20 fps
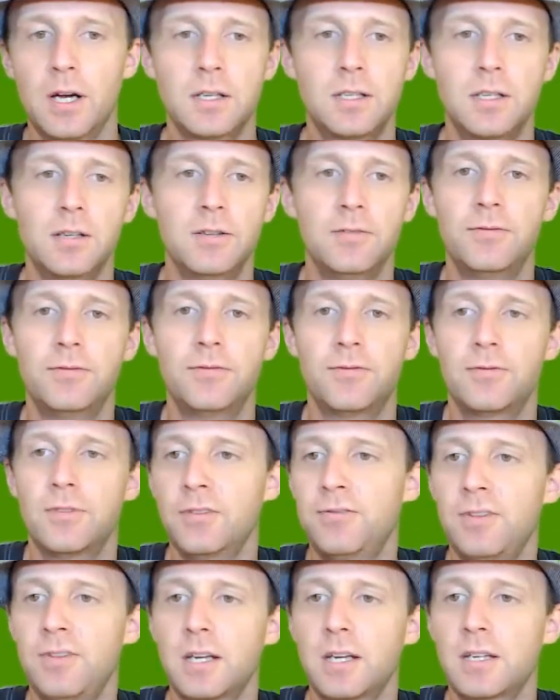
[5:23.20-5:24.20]
productive,
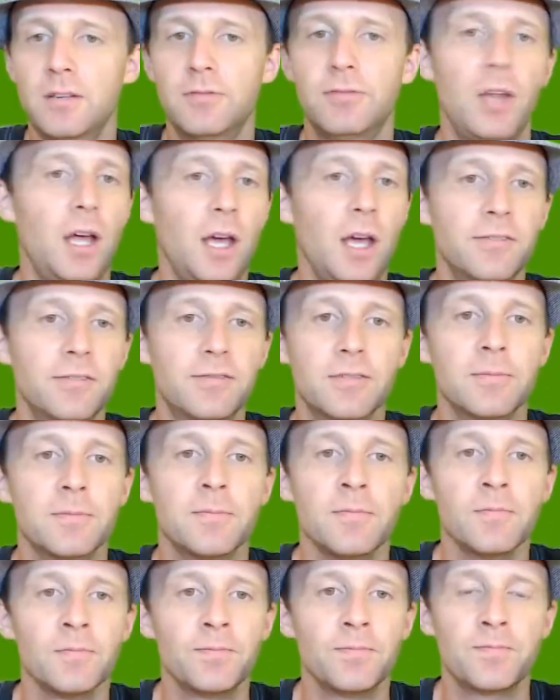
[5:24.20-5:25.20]
effective
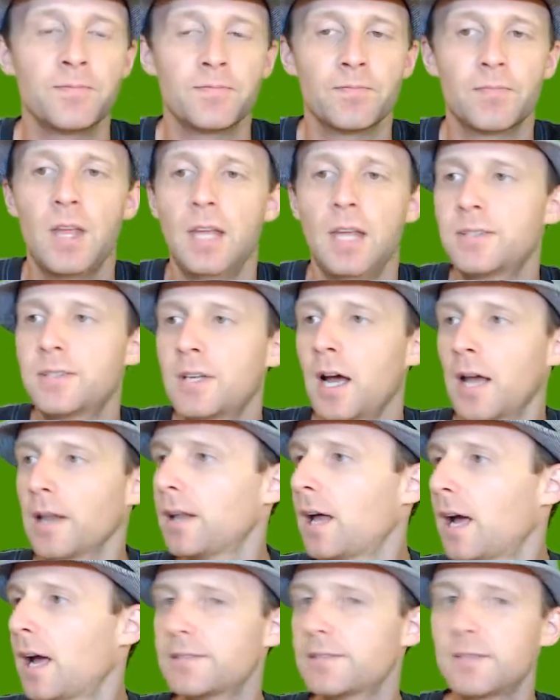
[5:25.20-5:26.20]
life. It's
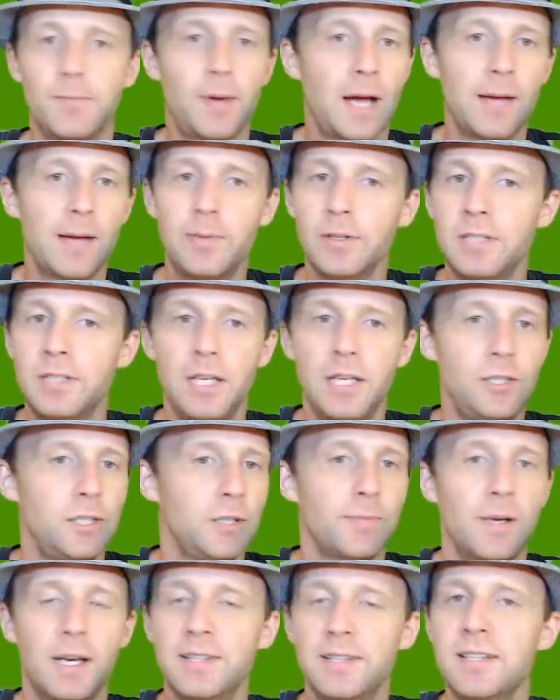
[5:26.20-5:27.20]
got lots of Bible
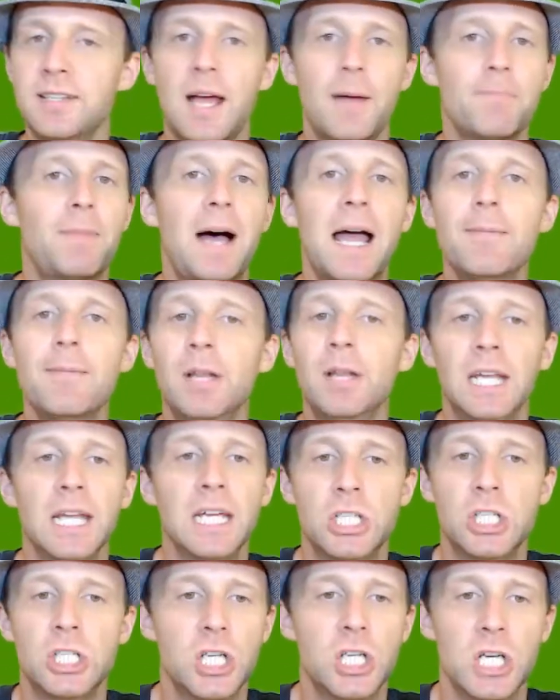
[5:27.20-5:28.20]
teaching, but it's not
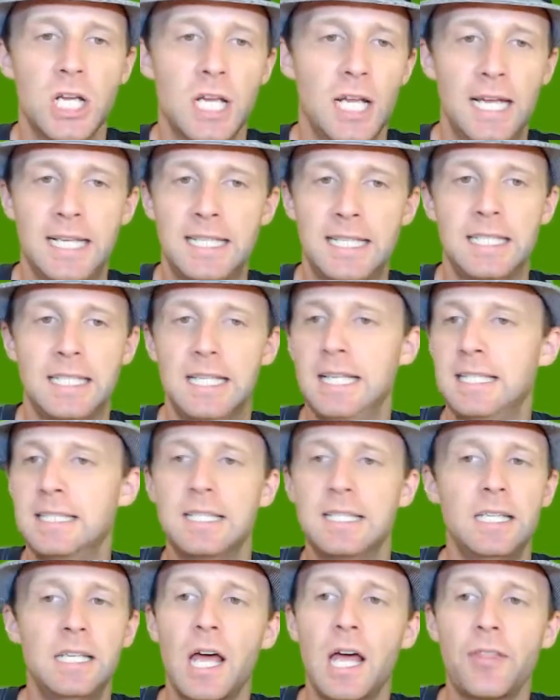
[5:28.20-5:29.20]
Bible ish. It's
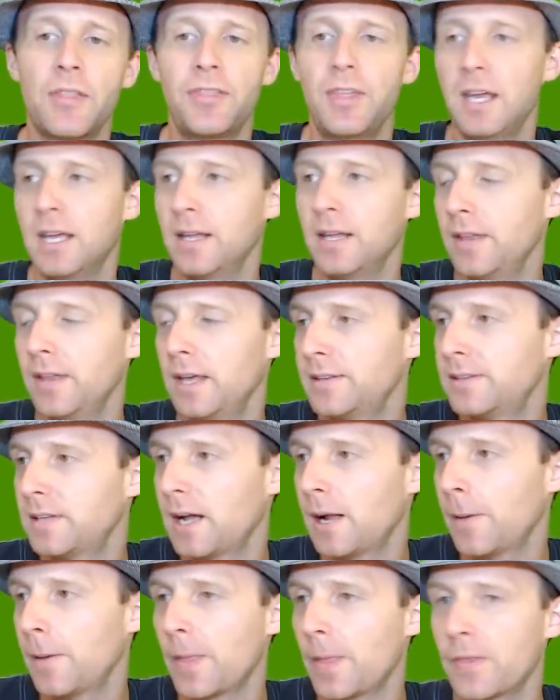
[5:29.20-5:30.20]
it's nothing
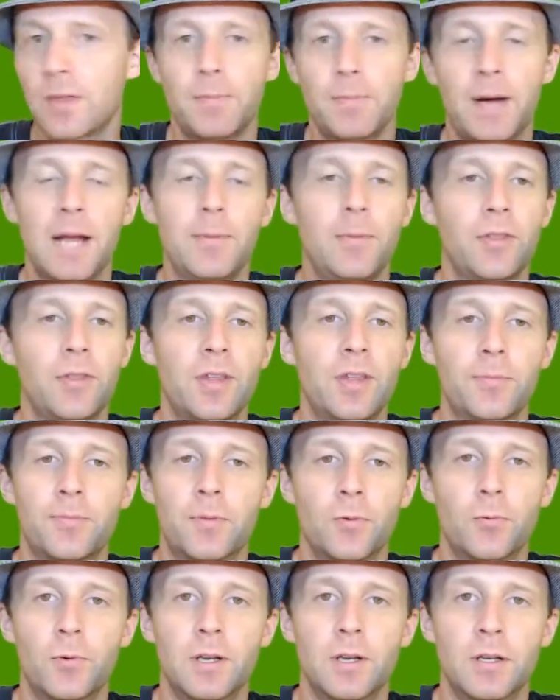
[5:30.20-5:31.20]
that uh, that the Bible
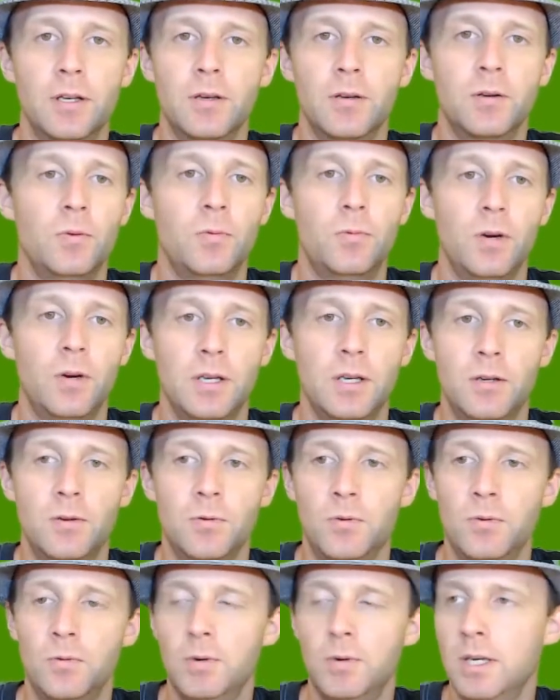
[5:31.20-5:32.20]
thumper would would
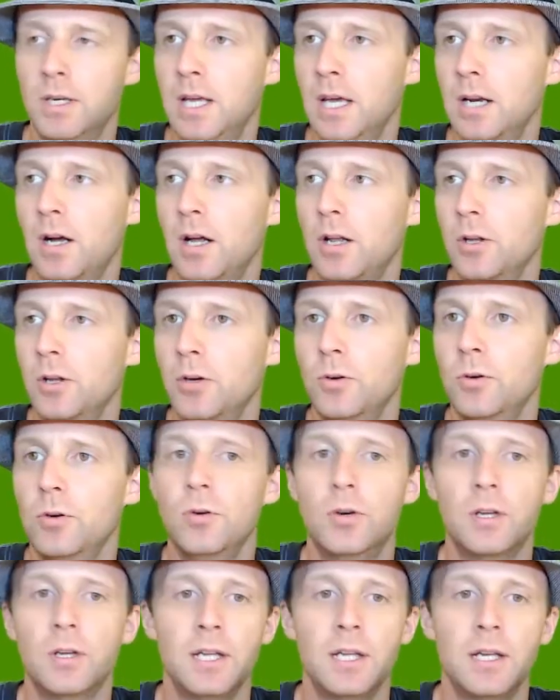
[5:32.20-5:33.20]
would get all
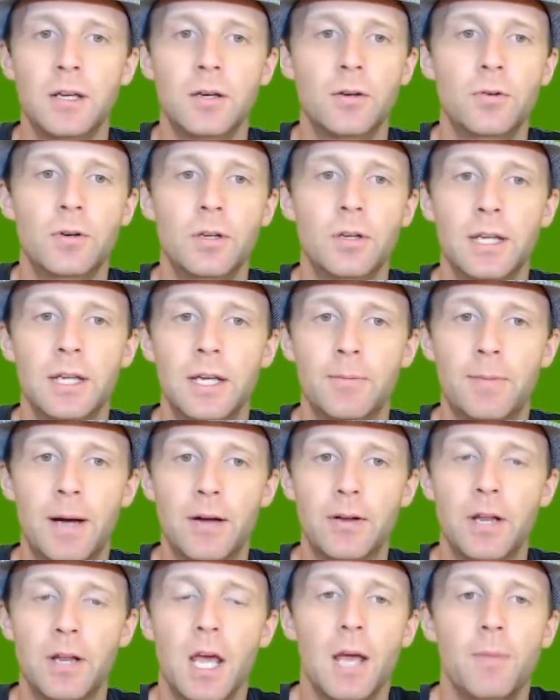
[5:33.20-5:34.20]
oogly oogly
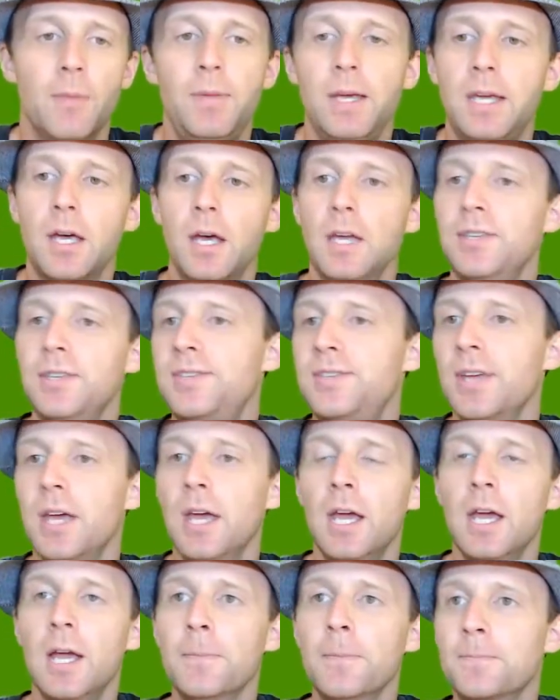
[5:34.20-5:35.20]
about
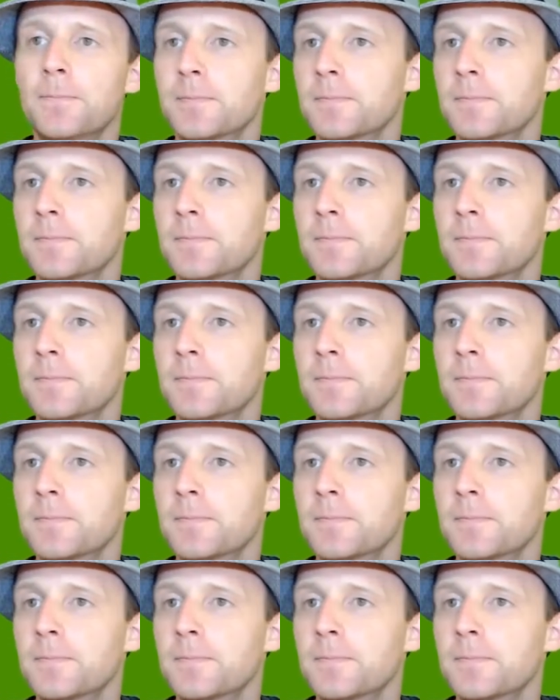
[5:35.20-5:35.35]
because